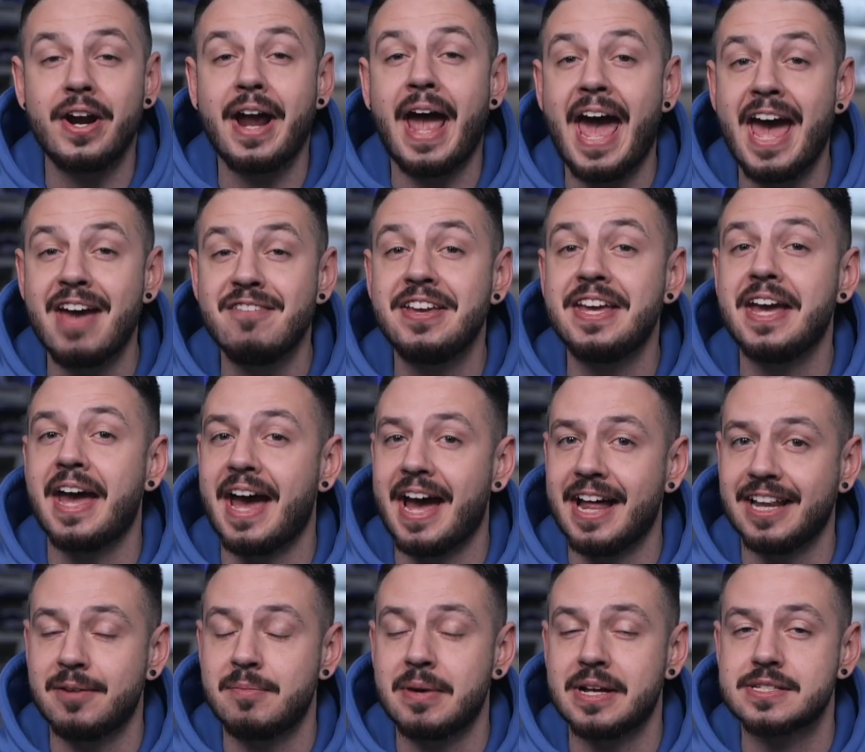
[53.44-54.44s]
heavy
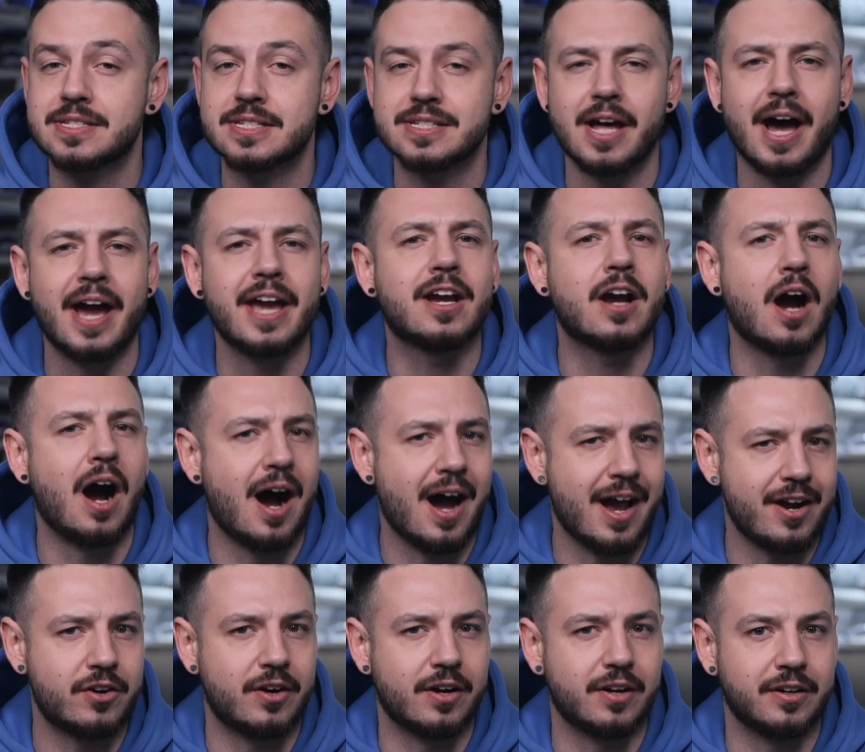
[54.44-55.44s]
elements like
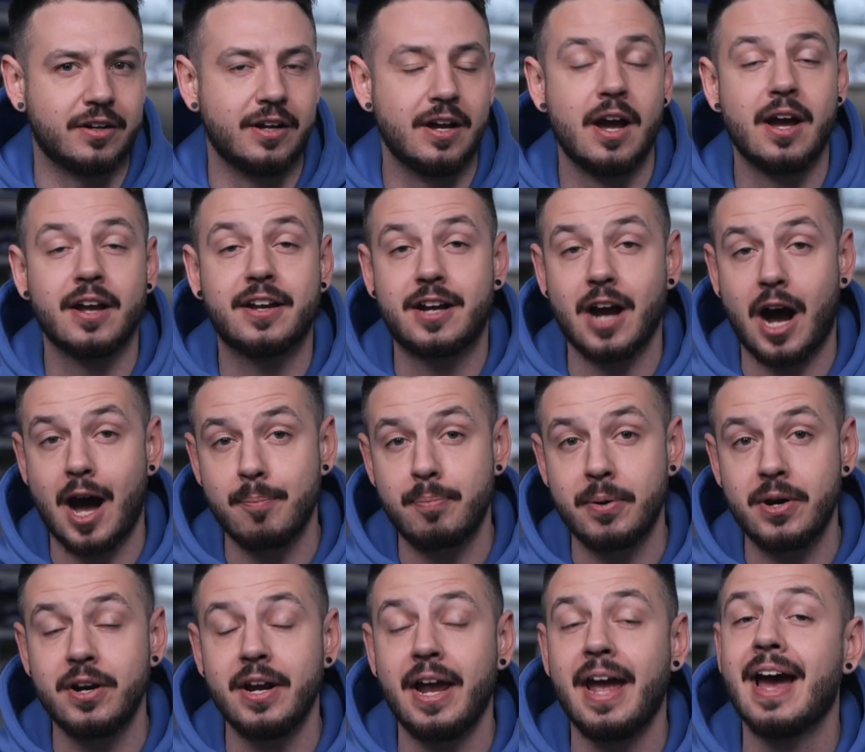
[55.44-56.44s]
iron,
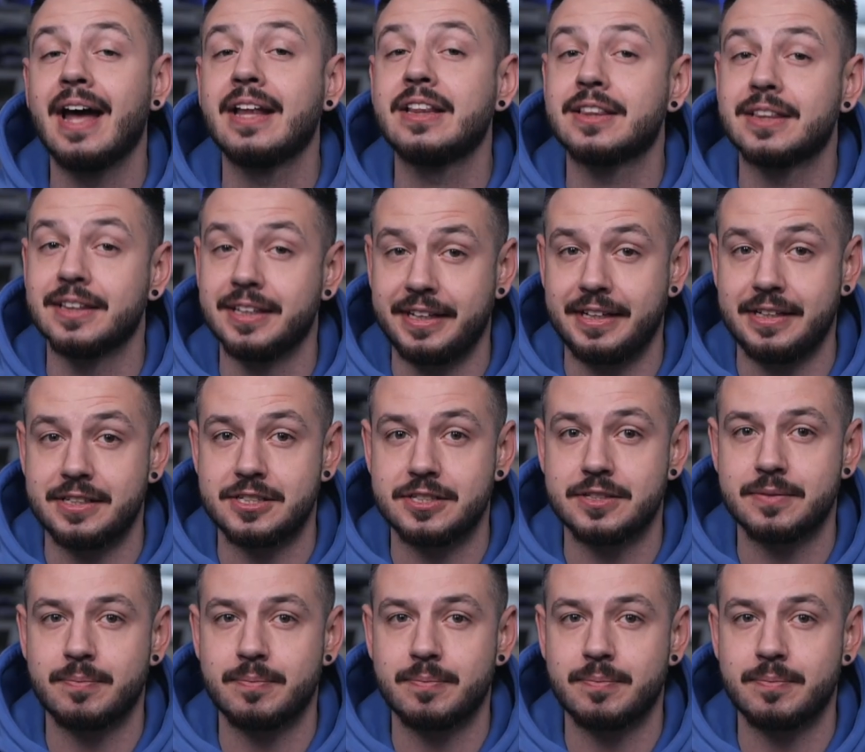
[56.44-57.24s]
copper and lead.